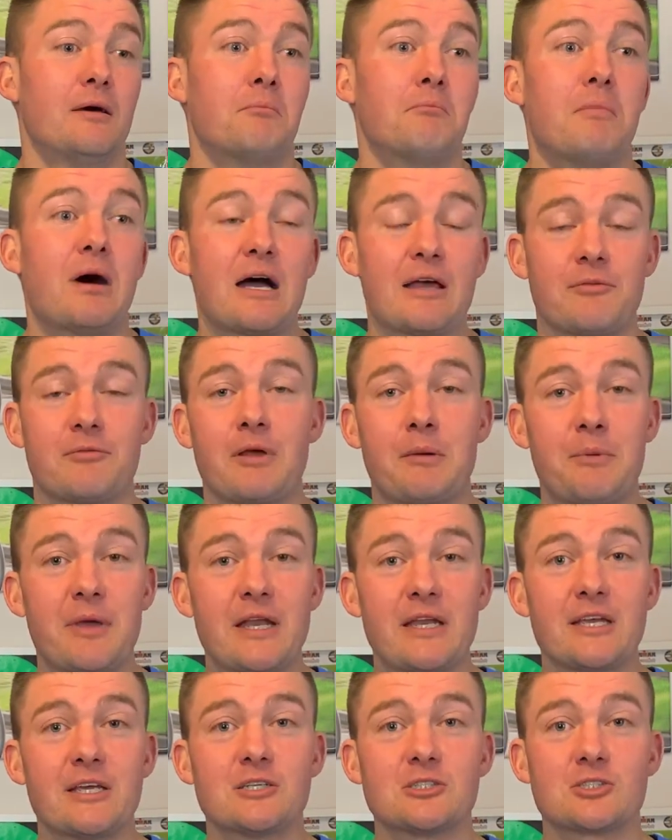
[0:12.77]

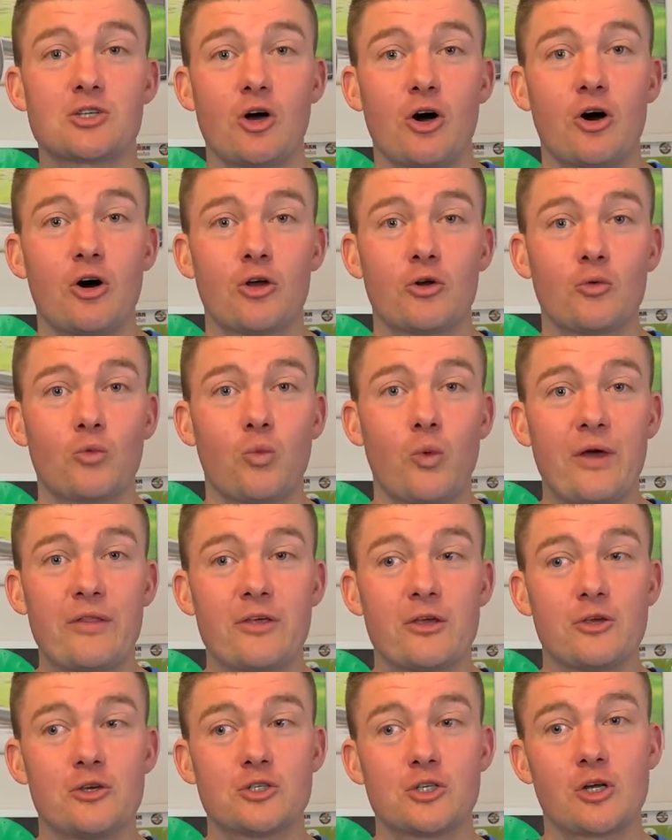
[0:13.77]
opinions on
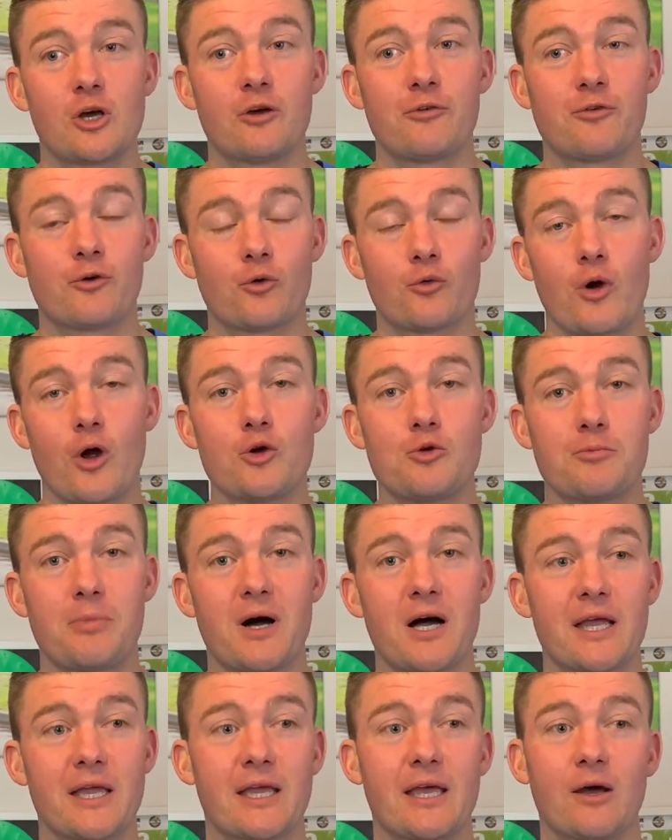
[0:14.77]
whether you should go for a road
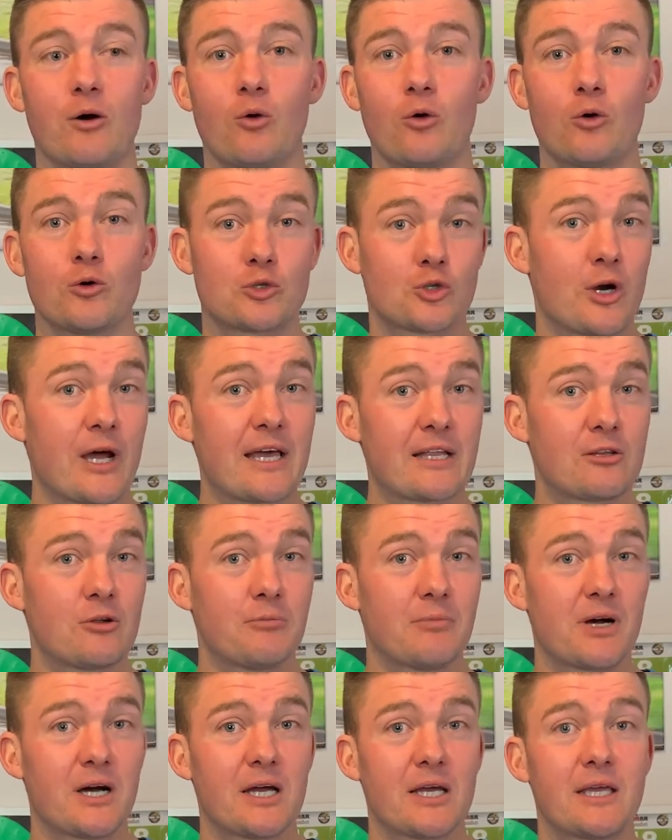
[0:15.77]
bike or
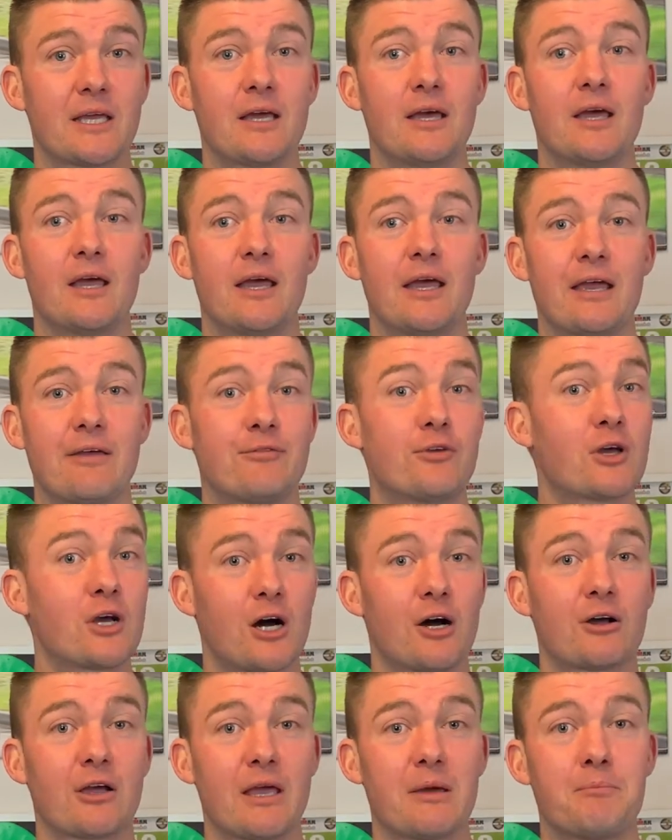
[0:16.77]
triathlon bike if you
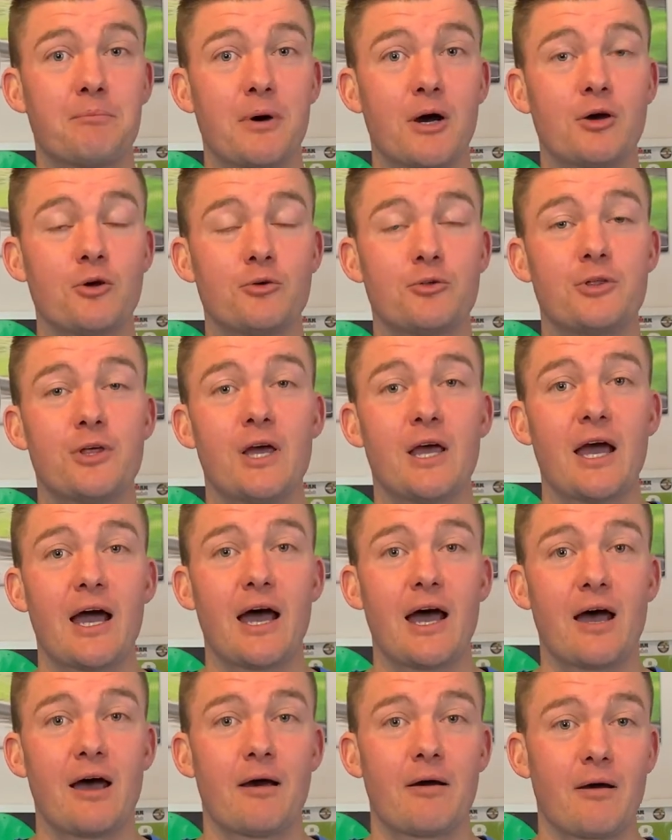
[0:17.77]
can't get both.
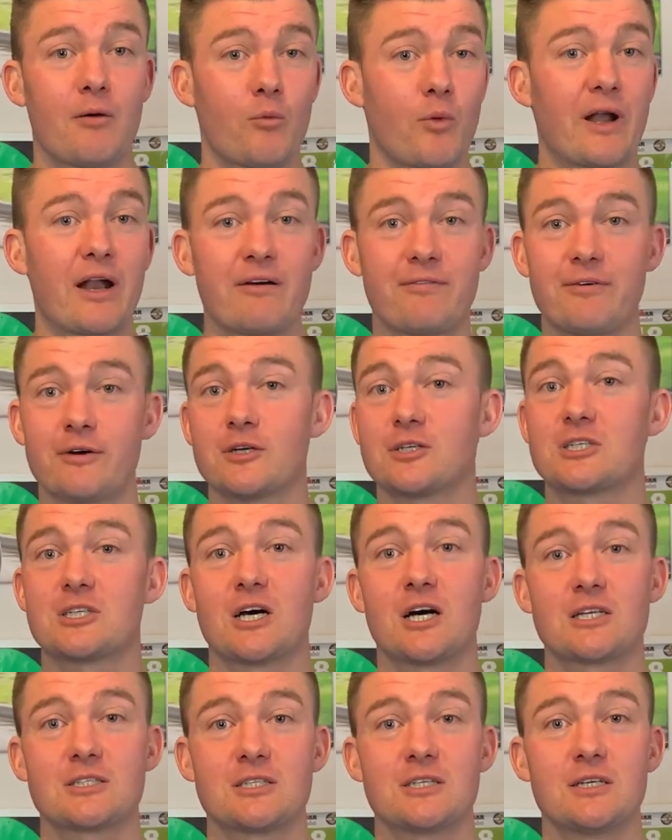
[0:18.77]
When I first
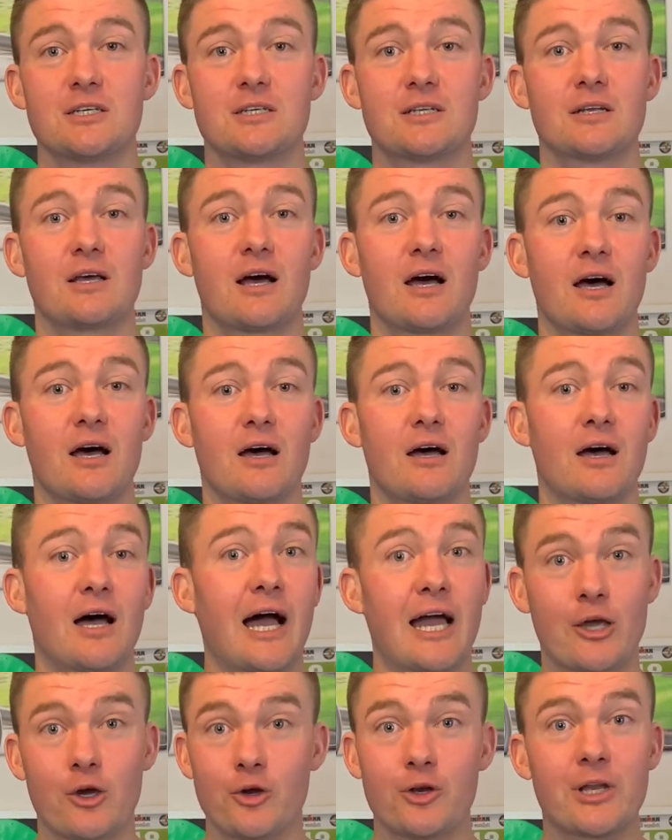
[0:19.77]
started,
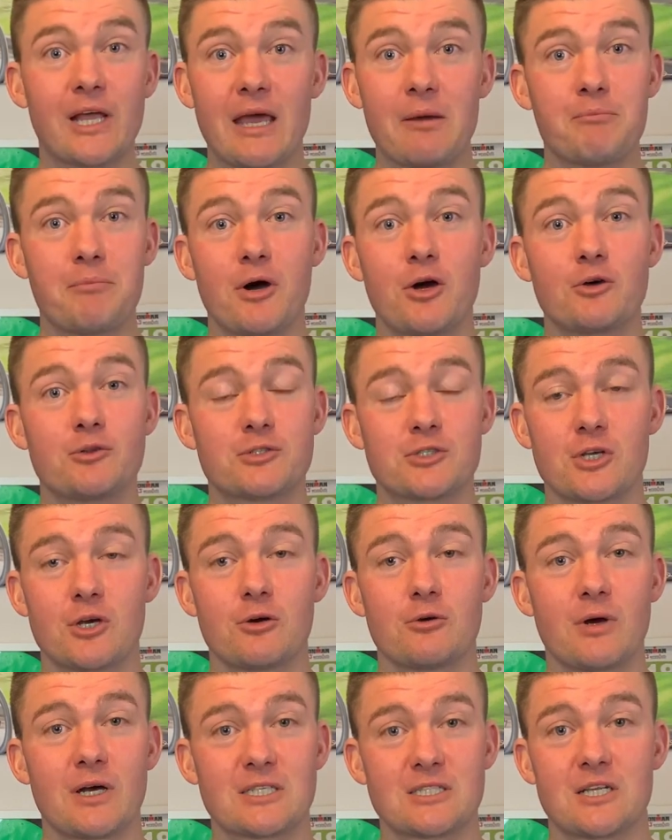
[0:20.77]
I couldn't get both,
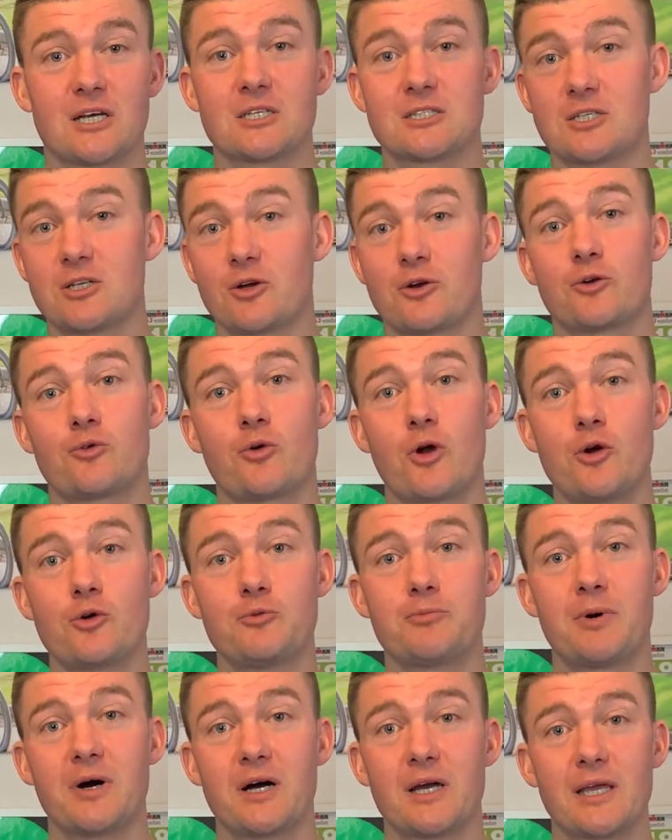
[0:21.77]
so I started on a
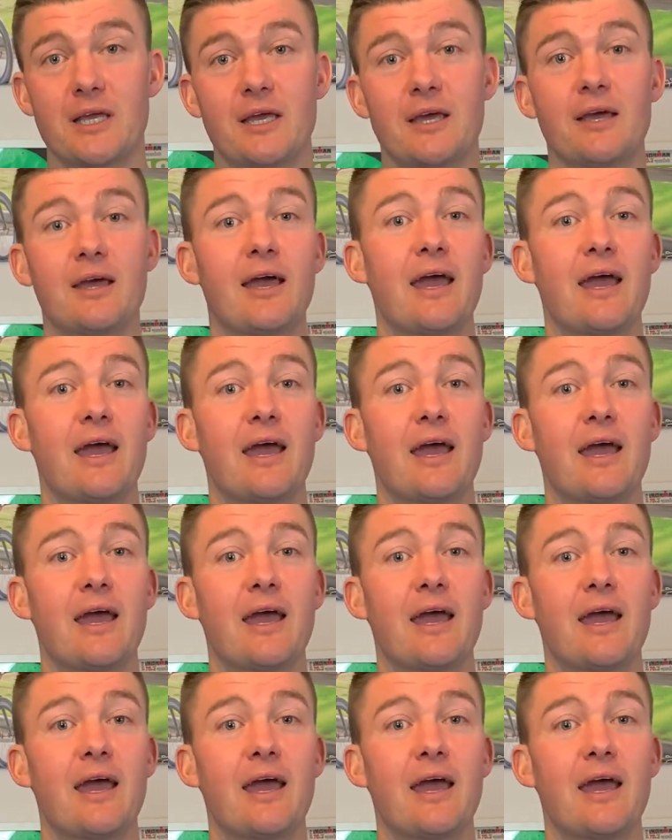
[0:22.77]
road bike,